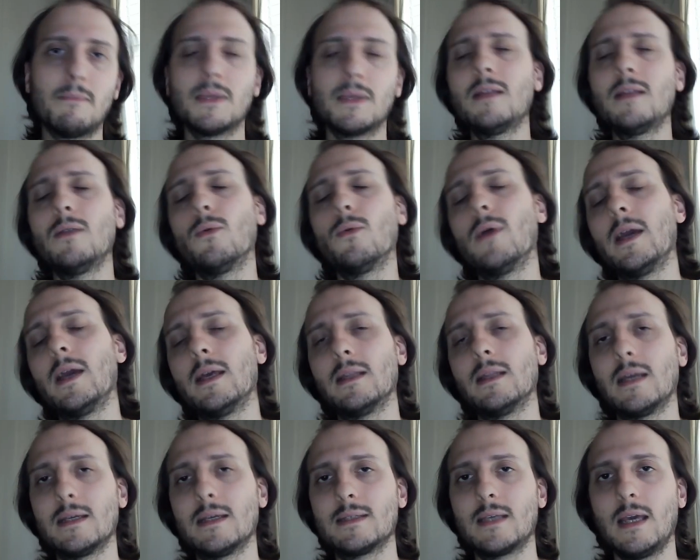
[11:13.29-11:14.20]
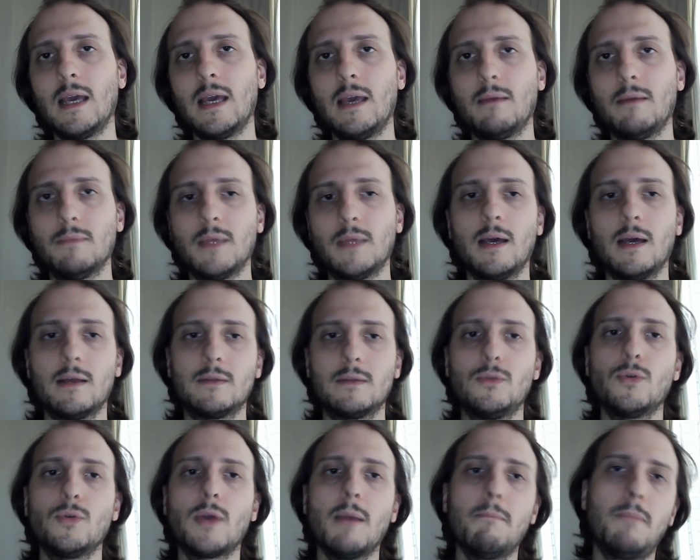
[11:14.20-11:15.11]
but anyway a nice game
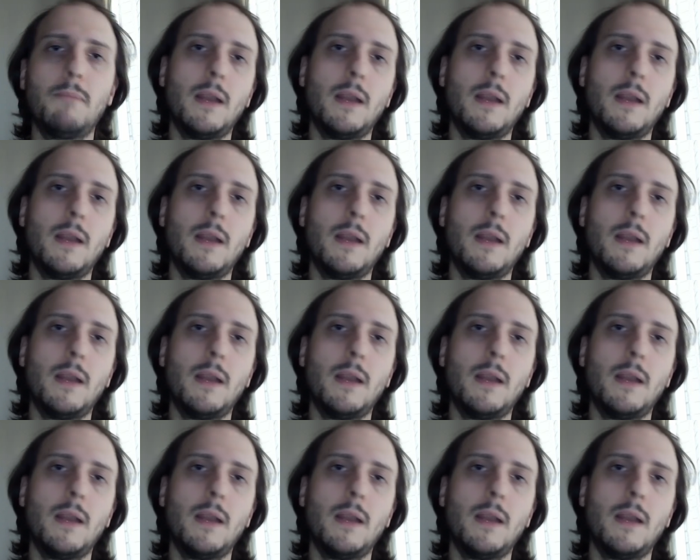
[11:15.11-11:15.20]
that you can